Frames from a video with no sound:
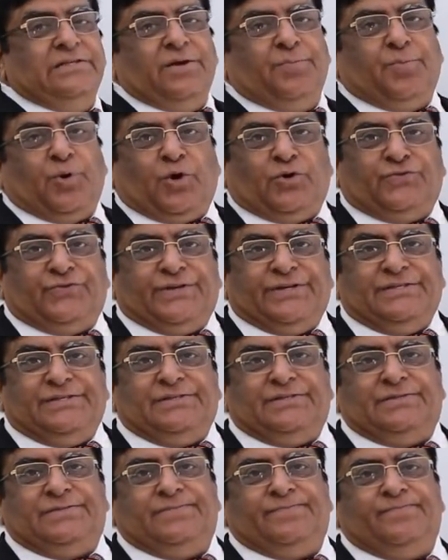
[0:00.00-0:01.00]
is a
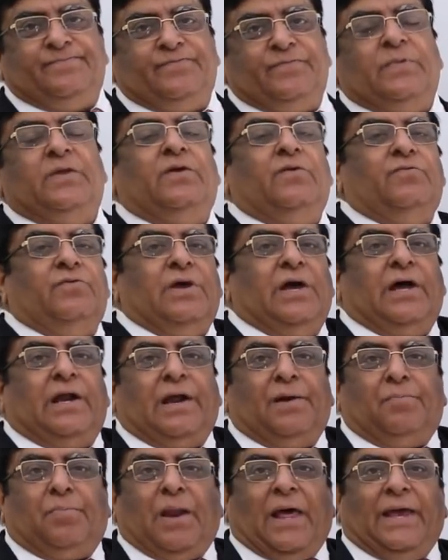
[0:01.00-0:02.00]
process we are
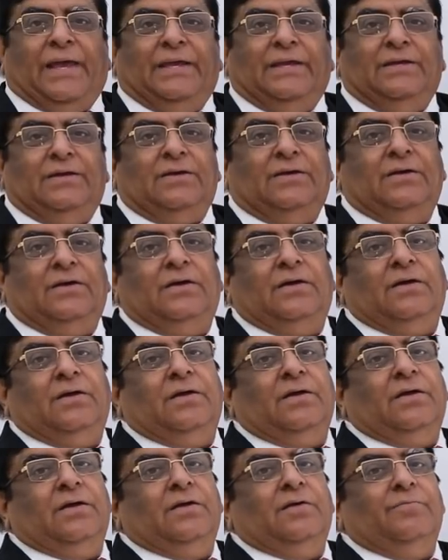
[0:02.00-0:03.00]
applying
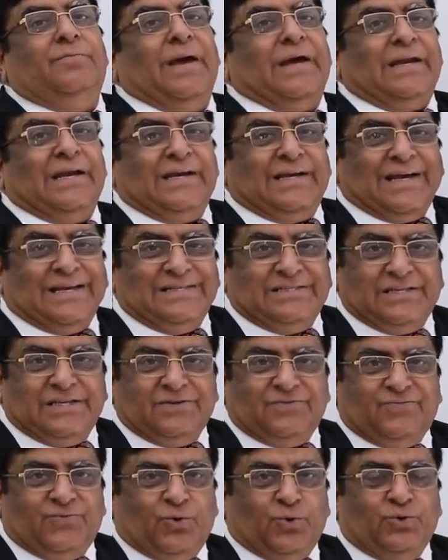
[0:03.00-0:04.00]

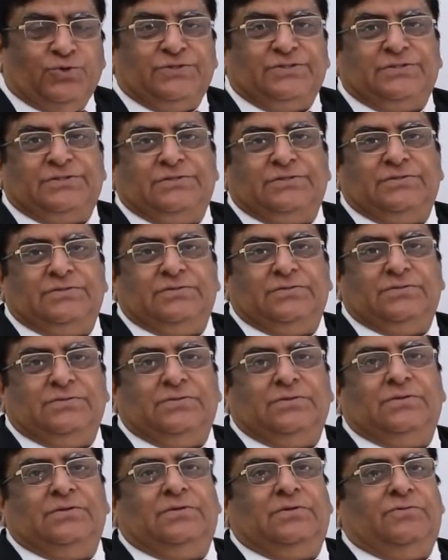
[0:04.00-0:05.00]
magnetizing force
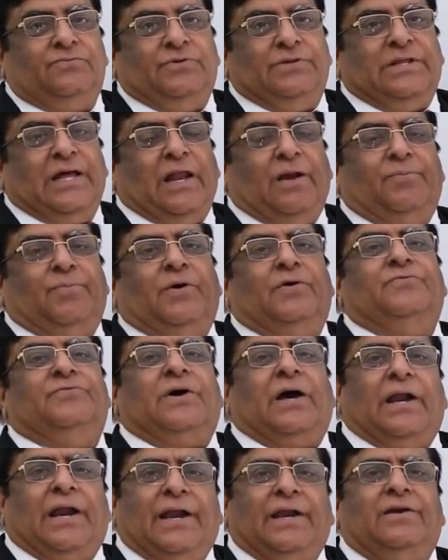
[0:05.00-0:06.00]
with help of
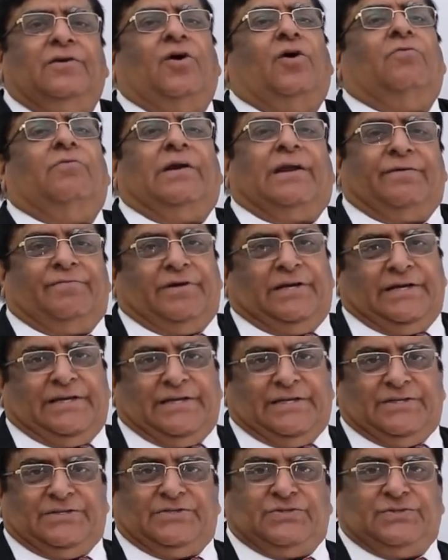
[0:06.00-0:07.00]
current or whatever it
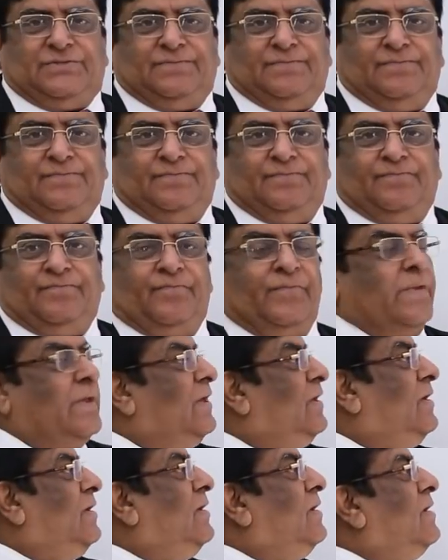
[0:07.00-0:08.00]
is.
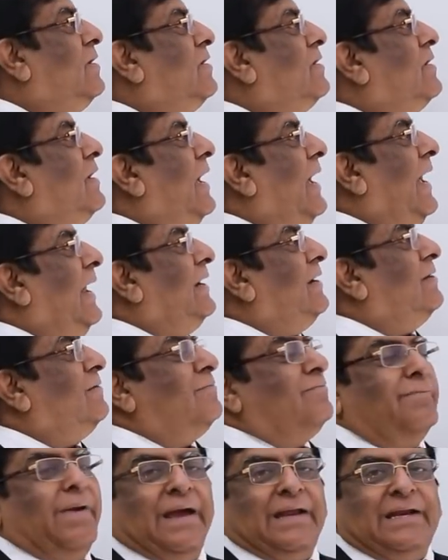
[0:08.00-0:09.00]

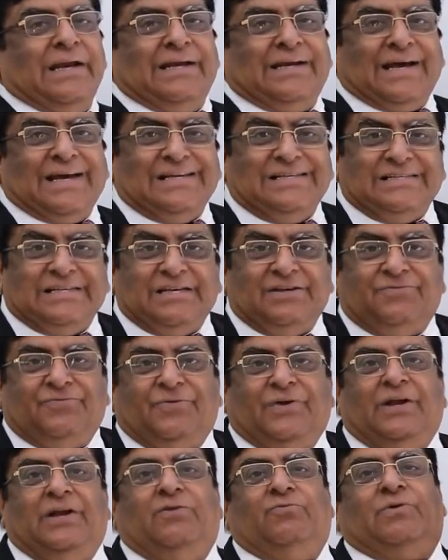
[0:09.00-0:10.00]
And magnetizing
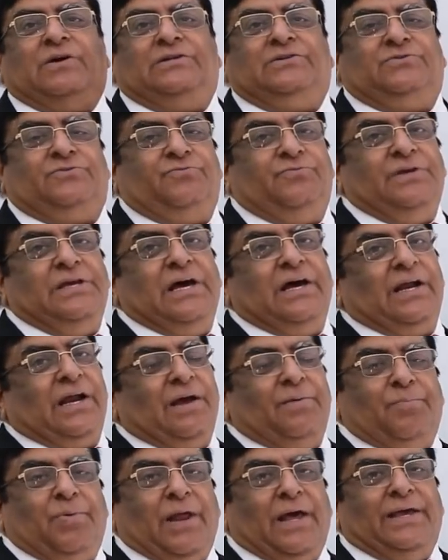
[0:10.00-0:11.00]
field what we are
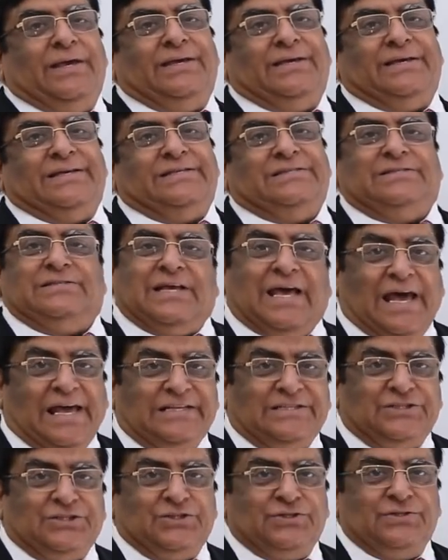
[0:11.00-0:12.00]
applying is
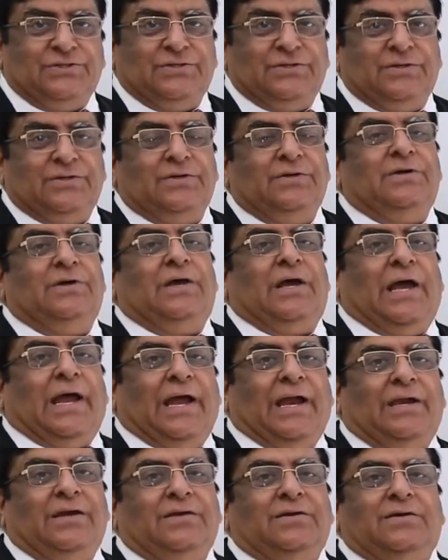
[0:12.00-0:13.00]
H
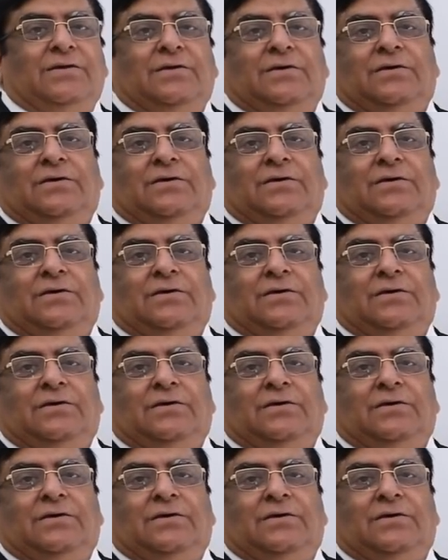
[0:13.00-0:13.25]
and